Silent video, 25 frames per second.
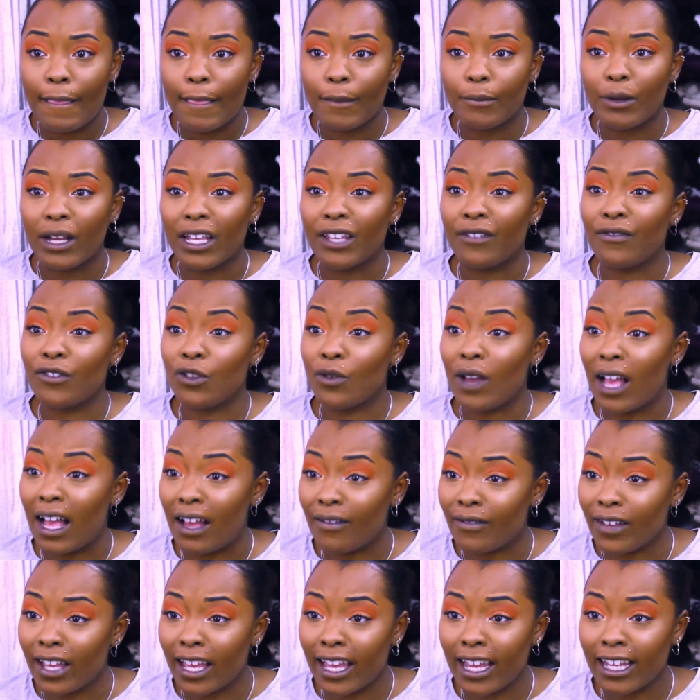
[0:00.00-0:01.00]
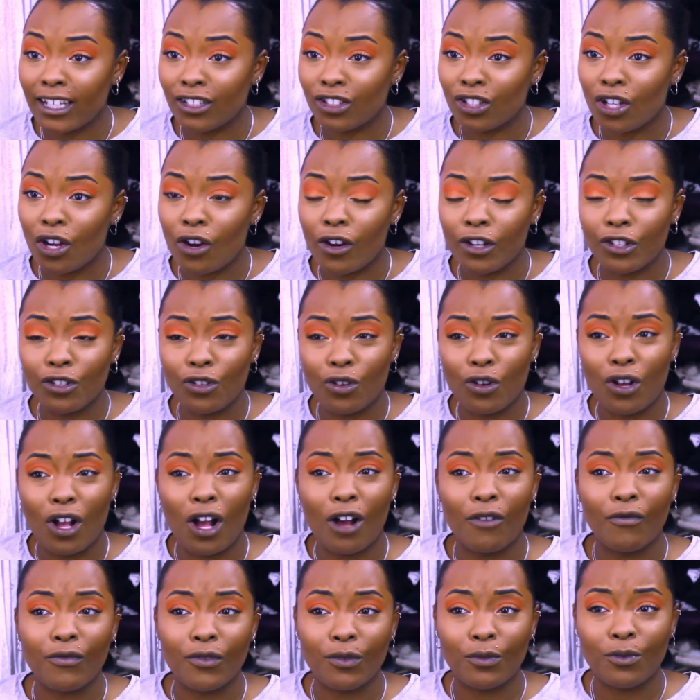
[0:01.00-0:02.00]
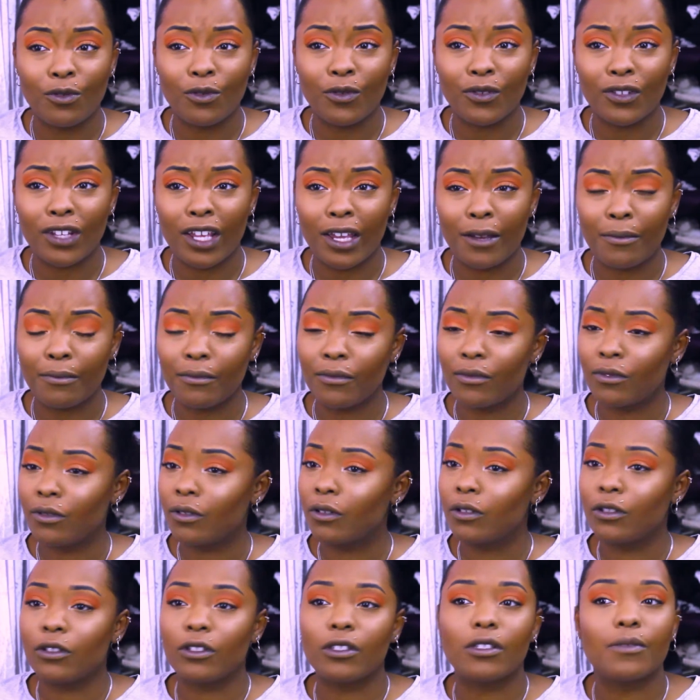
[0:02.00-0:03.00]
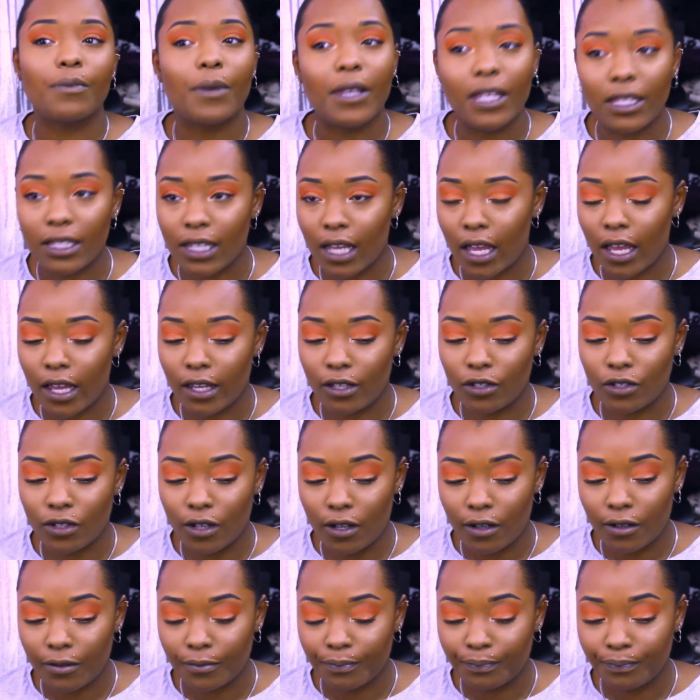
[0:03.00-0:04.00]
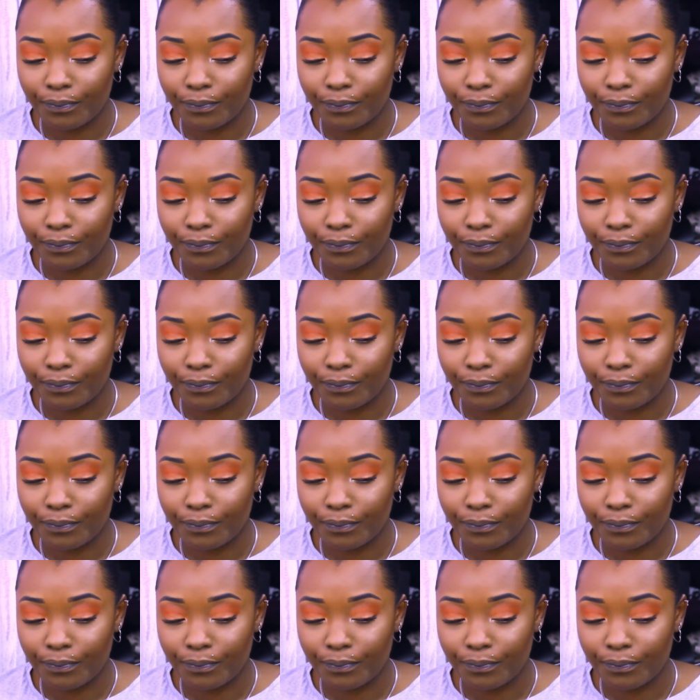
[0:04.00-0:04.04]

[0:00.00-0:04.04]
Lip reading: But if you have a HR and you're comfortable with them, speak to HR.